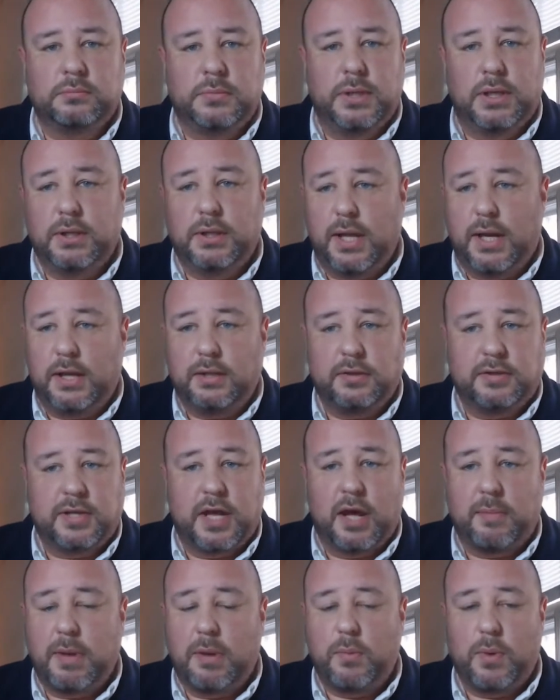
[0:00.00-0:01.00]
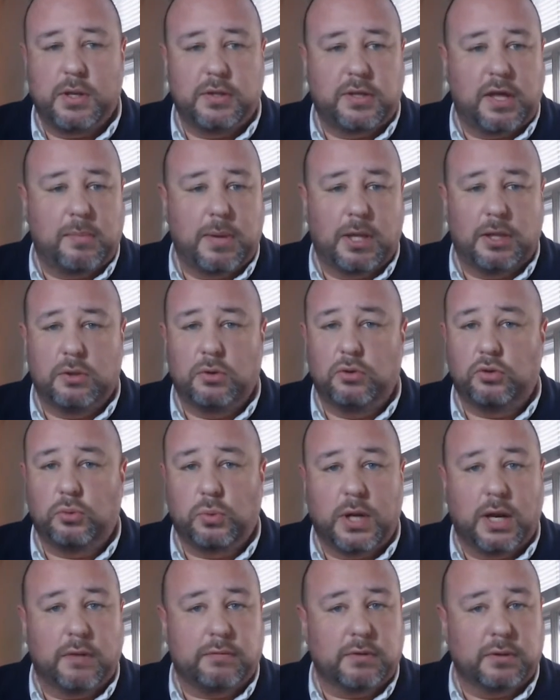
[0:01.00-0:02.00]
and let it. The town may win, town may lose,
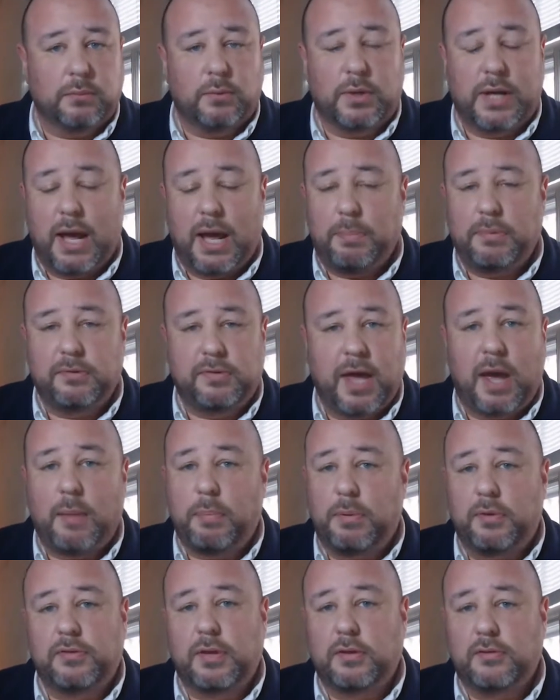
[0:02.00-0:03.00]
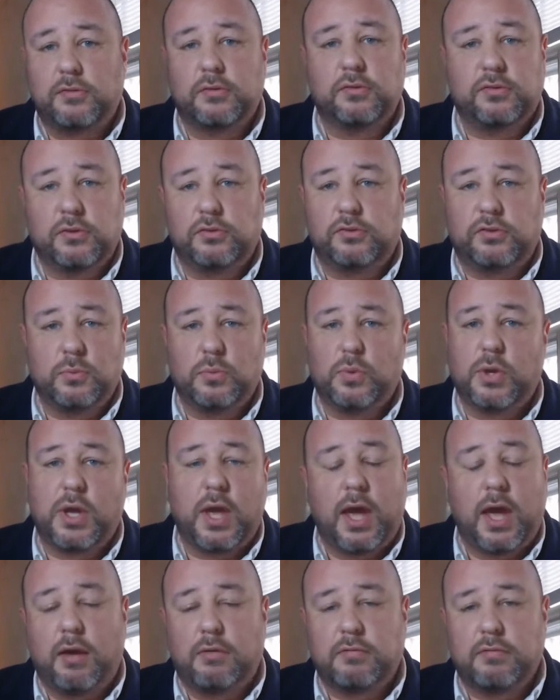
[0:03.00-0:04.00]
whatever. What happens, happens. That's the system we
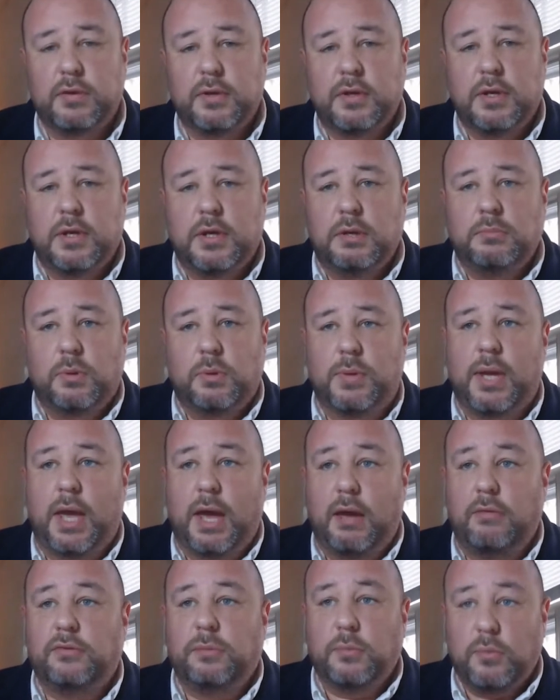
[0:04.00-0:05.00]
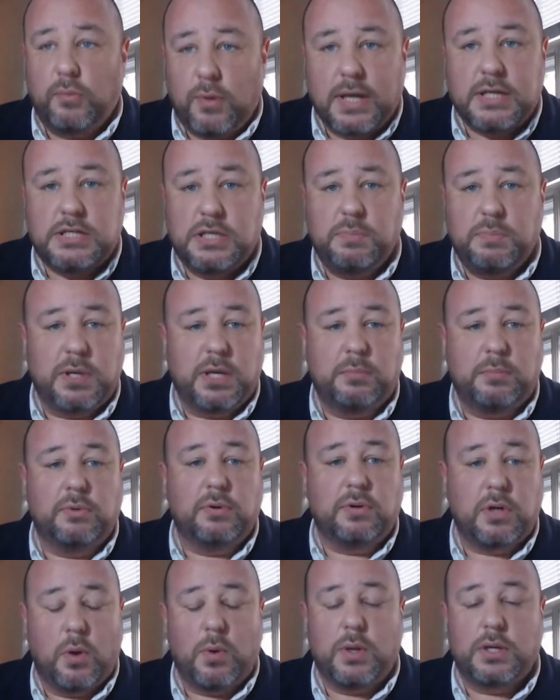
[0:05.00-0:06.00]
have. But we have some crazy people
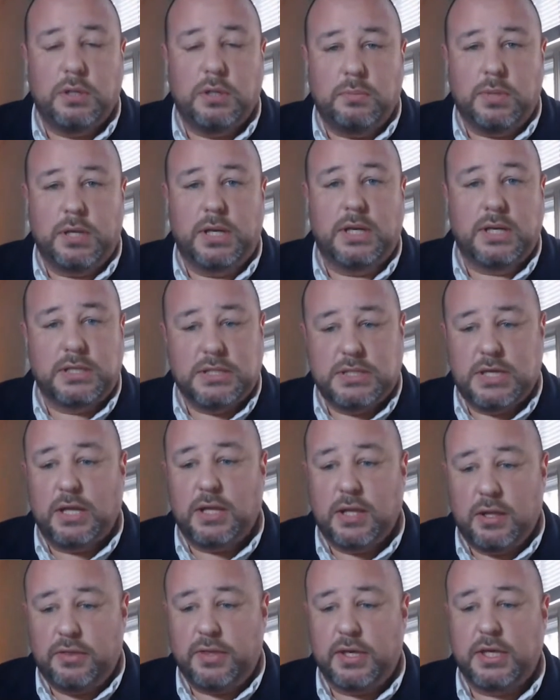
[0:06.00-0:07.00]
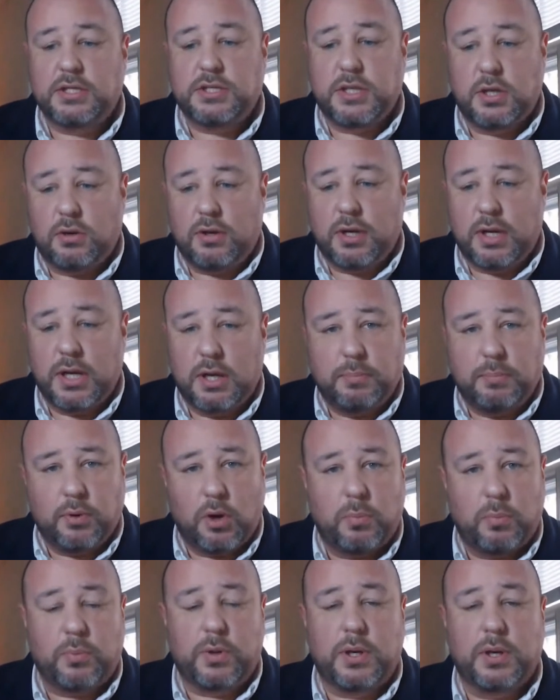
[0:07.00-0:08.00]
going to meetings, yelling things that are
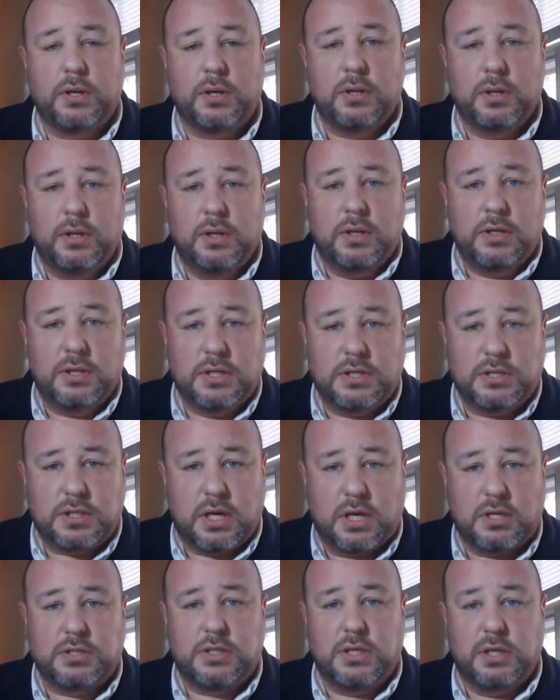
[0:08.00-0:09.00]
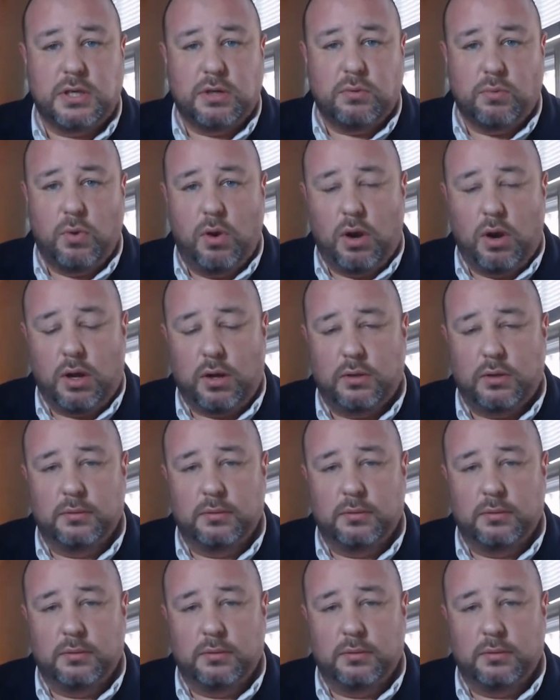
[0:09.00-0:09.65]
inappropriate, disgusting, and wrong.